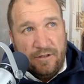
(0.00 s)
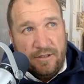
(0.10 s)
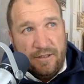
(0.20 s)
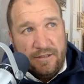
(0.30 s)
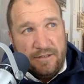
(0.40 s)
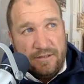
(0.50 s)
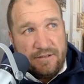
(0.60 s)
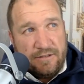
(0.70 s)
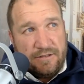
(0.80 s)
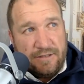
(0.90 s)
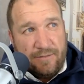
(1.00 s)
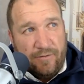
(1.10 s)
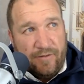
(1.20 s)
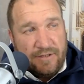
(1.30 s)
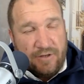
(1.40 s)
is someone
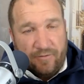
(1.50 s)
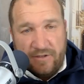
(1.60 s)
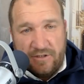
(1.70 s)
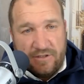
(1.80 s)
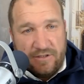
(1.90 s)
that's got their shit